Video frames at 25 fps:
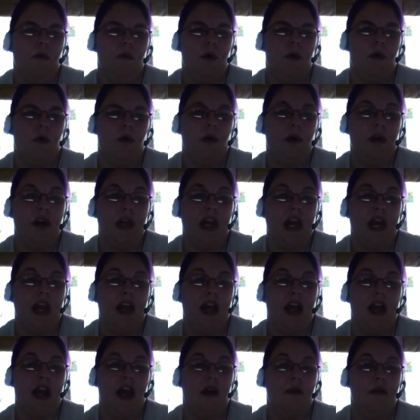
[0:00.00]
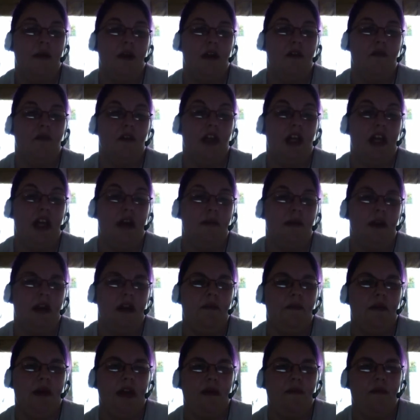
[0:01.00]
QWERTY had a habit of
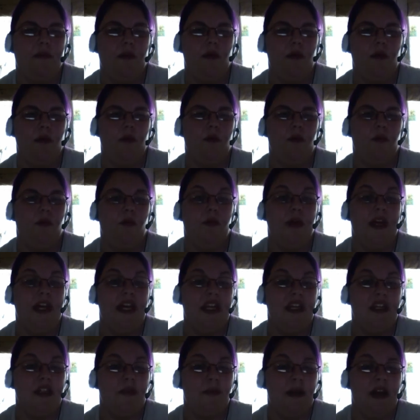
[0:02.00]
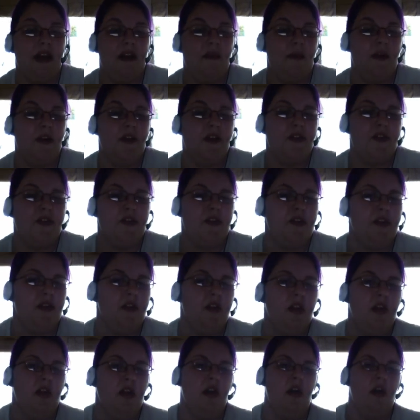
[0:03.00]
labeling people wiki spammers,
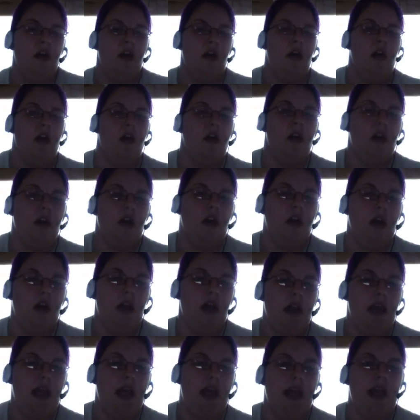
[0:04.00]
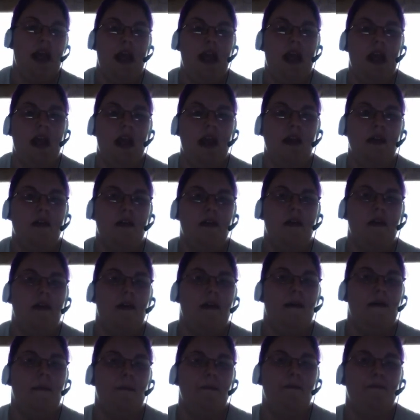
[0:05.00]
and
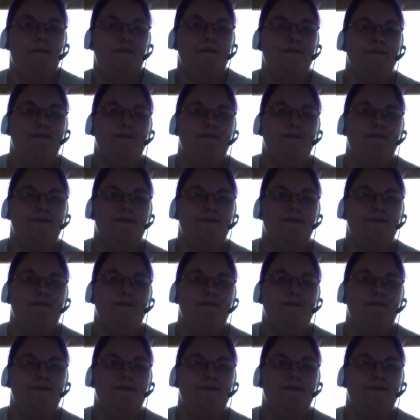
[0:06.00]
um,